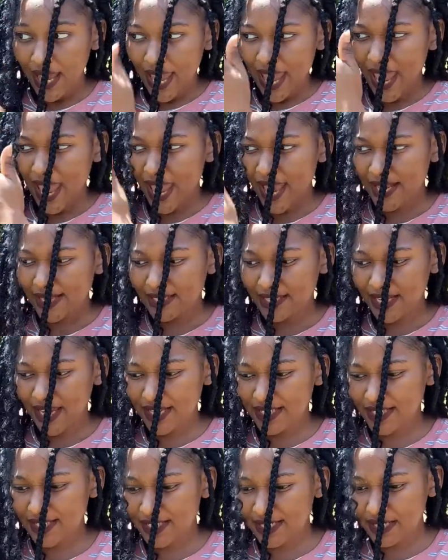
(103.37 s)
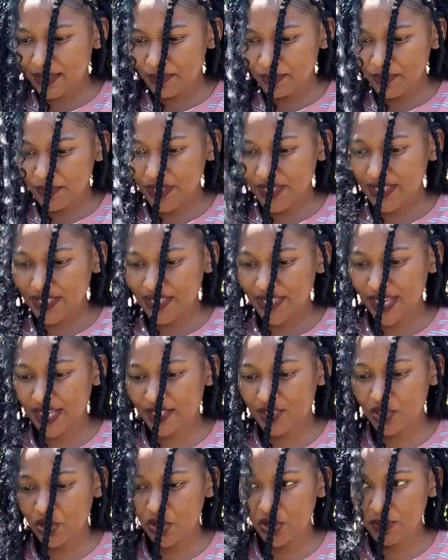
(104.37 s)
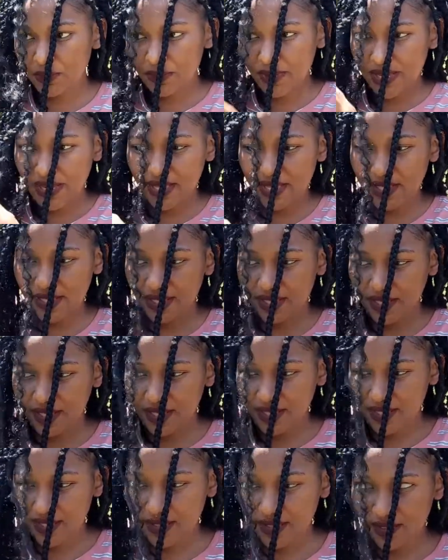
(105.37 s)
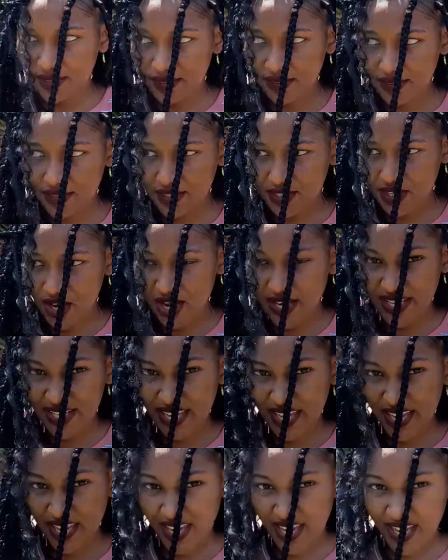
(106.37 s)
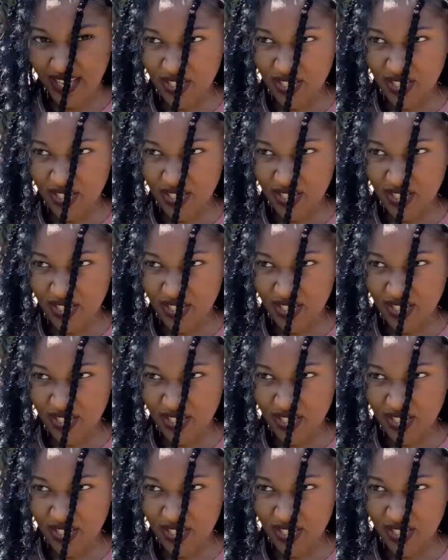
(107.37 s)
And a tip is that don't make the darling hair